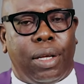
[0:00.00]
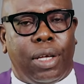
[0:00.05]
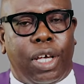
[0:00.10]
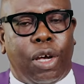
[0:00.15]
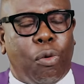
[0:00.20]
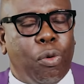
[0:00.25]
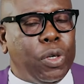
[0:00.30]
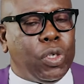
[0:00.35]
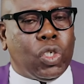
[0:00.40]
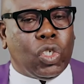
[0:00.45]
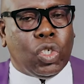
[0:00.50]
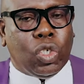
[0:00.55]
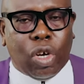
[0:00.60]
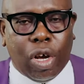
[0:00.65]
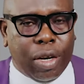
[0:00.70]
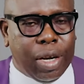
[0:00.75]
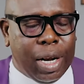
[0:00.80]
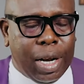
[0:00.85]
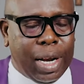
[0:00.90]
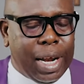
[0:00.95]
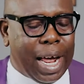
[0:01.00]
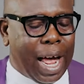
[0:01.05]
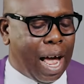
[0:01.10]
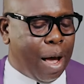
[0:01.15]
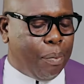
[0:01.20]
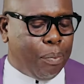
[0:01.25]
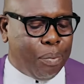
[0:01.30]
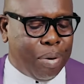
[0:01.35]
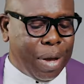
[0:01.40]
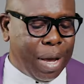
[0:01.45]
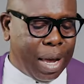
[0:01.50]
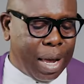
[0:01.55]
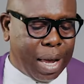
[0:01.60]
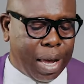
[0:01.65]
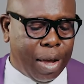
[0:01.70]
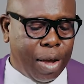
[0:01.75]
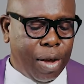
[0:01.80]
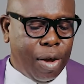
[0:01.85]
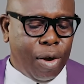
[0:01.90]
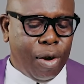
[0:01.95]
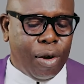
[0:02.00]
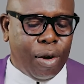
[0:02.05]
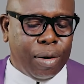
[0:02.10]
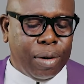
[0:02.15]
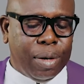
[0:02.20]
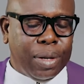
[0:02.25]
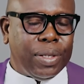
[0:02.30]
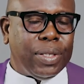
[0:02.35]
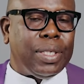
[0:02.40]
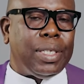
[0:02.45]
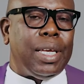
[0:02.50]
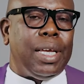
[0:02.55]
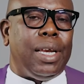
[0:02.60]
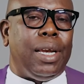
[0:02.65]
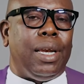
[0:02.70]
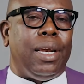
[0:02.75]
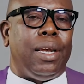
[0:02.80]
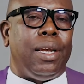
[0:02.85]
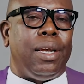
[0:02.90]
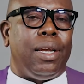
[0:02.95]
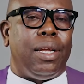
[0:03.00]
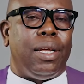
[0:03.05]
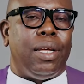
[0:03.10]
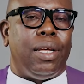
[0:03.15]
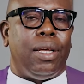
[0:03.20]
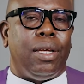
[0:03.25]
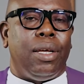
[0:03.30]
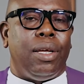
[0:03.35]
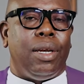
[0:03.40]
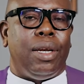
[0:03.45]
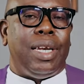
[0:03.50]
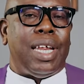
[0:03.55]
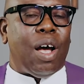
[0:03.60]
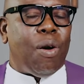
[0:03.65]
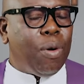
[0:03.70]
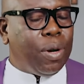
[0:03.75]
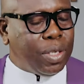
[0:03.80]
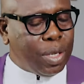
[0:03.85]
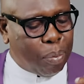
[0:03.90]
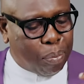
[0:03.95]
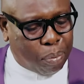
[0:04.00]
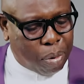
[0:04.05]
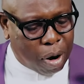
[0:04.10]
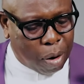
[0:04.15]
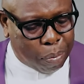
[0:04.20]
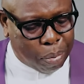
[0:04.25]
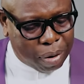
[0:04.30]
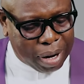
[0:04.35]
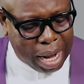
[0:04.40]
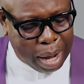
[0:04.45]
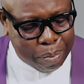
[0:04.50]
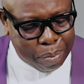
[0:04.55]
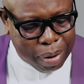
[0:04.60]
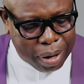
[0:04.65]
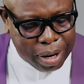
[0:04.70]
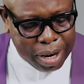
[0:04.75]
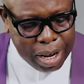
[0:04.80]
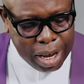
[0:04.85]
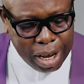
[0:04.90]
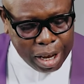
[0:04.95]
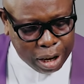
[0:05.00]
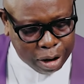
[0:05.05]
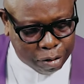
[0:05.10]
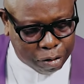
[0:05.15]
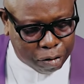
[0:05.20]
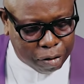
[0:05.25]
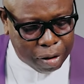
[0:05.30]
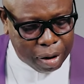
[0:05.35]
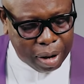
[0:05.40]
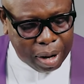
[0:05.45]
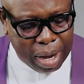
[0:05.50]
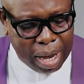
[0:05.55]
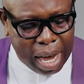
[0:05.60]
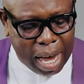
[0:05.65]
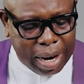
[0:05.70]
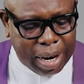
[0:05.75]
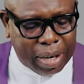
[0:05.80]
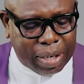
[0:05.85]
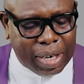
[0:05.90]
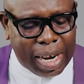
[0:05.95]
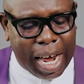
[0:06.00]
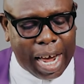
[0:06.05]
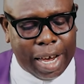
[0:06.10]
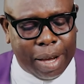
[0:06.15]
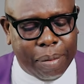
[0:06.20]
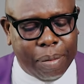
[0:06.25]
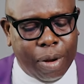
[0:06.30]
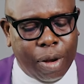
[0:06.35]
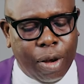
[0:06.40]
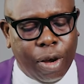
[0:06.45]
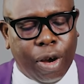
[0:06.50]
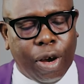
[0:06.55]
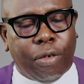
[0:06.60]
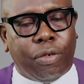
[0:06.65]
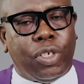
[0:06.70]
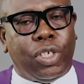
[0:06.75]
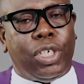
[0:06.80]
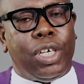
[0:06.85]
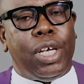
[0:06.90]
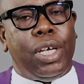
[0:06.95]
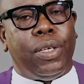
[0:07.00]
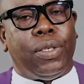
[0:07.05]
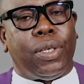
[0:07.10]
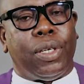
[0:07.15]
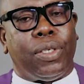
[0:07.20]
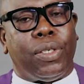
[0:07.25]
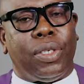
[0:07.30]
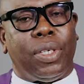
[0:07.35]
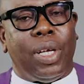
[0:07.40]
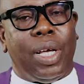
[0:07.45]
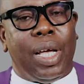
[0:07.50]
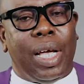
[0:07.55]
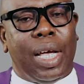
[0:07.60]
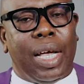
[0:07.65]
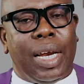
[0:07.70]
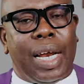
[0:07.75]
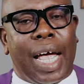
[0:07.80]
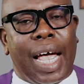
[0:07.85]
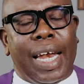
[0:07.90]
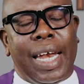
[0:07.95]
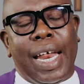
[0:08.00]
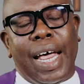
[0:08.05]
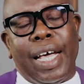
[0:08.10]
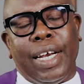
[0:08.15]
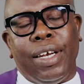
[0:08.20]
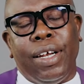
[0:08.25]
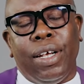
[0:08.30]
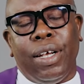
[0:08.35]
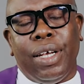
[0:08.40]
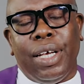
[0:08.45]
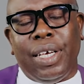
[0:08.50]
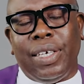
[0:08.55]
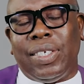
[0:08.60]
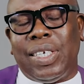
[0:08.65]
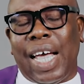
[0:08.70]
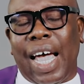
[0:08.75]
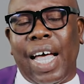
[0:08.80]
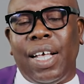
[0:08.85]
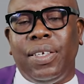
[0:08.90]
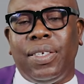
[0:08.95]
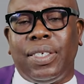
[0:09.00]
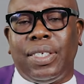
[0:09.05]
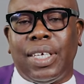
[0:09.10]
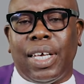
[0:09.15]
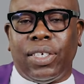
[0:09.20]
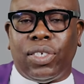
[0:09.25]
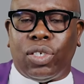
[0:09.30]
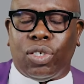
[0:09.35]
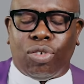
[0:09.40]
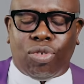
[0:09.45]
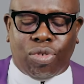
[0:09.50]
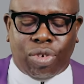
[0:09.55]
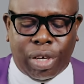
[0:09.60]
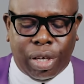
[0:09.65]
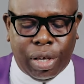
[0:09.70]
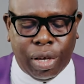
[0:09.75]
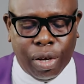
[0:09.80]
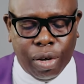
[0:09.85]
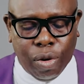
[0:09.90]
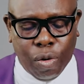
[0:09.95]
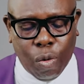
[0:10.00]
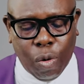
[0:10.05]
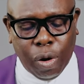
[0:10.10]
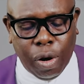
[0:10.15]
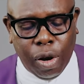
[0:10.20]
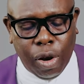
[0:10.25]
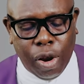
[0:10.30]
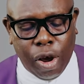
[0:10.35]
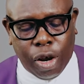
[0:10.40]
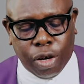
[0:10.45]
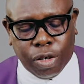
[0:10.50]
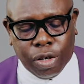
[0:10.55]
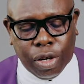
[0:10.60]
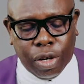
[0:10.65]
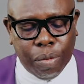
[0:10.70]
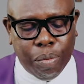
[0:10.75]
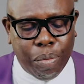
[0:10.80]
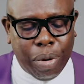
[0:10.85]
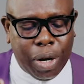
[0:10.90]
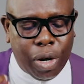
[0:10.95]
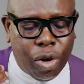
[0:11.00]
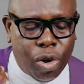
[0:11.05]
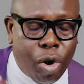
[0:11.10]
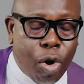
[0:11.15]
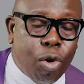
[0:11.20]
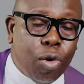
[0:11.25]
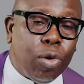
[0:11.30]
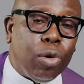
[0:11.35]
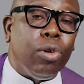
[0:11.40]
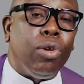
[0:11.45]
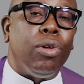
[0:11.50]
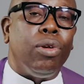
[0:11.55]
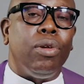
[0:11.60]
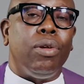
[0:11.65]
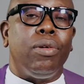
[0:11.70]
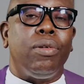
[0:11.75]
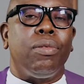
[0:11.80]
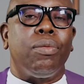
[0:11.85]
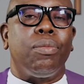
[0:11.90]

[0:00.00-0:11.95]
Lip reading: He would suddenly appear on the scene. That was a popular belief at the time of Jesus, and that his ancestry would not be known.